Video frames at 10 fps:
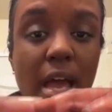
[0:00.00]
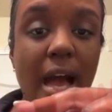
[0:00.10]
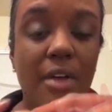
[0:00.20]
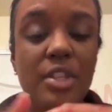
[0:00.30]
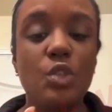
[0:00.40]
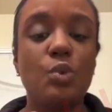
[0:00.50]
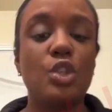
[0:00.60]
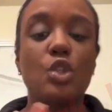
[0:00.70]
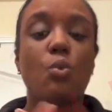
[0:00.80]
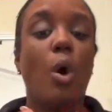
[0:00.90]
How this one
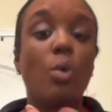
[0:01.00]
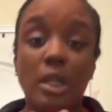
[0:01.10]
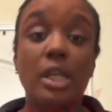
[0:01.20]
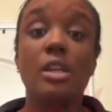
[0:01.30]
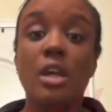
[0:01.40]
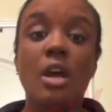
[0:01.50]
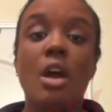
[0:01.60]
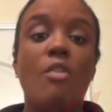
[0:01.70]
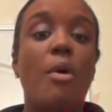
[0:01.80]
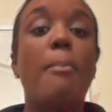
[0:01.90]
is swollen
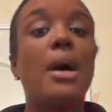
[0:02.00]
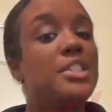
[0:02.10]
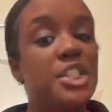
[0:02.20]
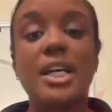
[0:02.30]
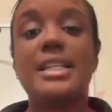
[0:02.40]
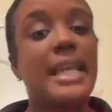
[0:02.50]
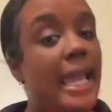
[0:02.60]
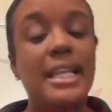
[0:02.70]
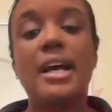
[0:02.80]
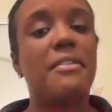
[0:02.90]
from punching her
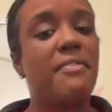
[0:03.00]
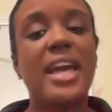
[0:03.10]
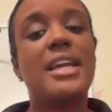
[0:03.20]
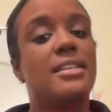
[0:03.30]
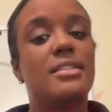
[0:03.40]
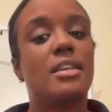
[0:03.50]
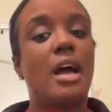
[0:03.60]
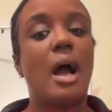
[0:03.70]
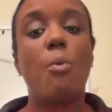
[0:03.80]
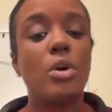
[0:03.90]
dead in her face.
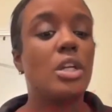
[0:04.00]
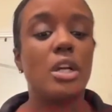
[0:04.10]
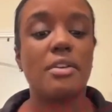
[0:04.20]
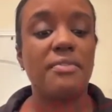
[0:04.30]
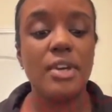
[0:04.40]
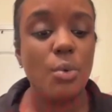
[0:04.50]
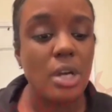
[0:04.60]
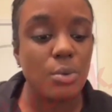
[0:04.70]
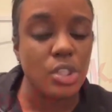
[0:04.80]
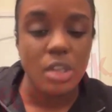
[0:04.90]
I wanted her to feel what
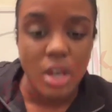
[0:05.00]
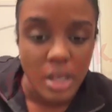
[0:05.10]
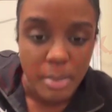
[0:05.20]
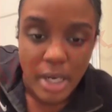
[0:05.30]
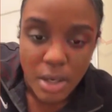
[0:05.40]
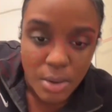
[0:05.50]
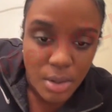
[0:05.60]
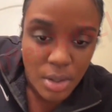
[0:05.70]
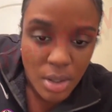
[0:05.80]
I was talking about.